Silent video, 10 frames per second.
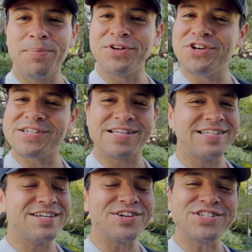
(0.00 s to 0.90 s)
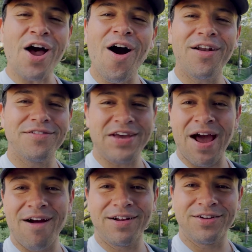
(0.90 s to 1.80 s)
But just there's a ton of
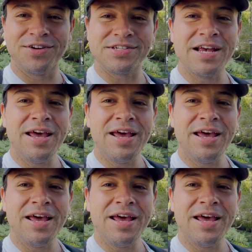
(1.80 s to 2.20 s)
characters